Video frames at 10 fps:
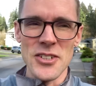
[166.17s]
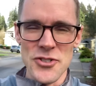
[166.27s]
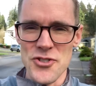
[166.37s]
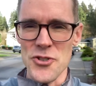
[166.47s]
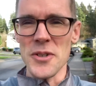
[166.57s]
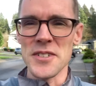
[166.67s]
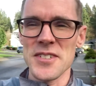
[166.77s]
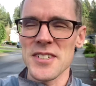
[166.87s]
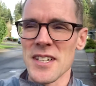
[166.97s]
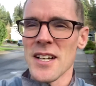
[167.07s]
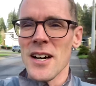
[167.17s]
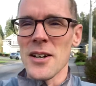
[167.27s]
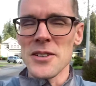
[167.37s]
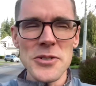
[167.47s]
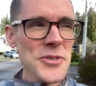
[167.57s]
those joints
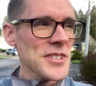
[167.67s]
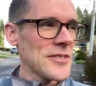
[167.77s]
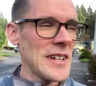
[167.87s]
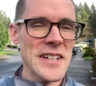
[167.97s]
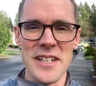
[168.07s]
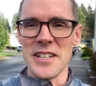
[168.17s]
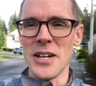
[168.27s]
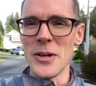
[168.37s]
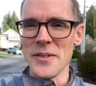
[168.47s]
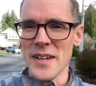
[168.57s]
are loose and ready to go,